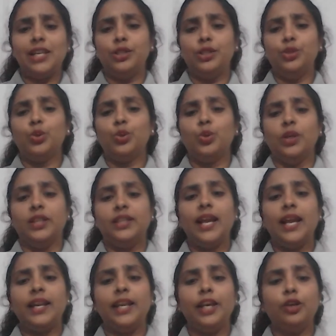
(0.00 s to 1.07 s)
till noon.
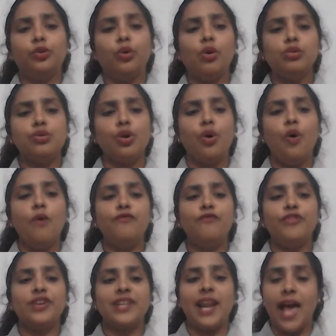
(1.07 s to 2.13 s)
Then he goes home
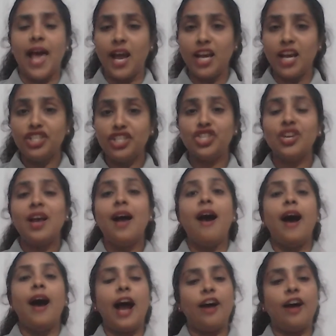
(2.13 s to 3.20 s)
for lunch.
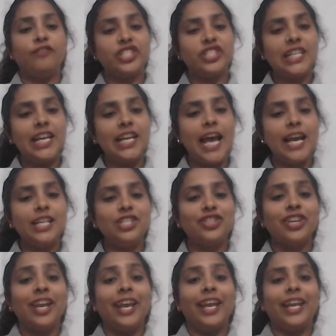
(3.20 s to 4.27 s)
After
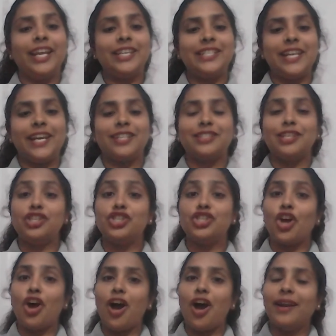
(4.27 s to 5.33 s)
lunch, he takes a
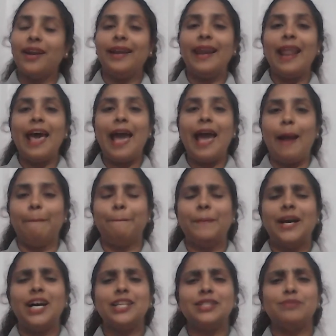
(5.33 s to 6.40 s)
short nap.
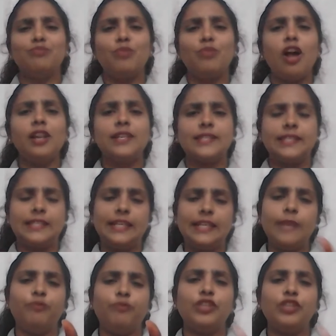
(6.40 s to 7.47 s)
A small
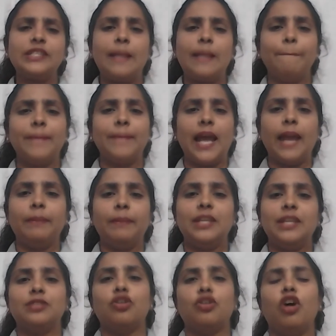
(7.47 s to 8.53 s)
sleep for some time
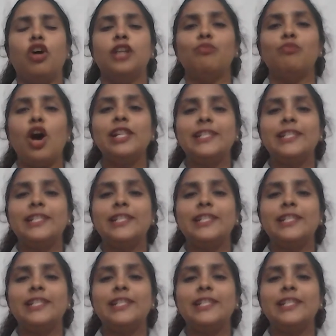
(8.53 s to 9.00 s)
is called as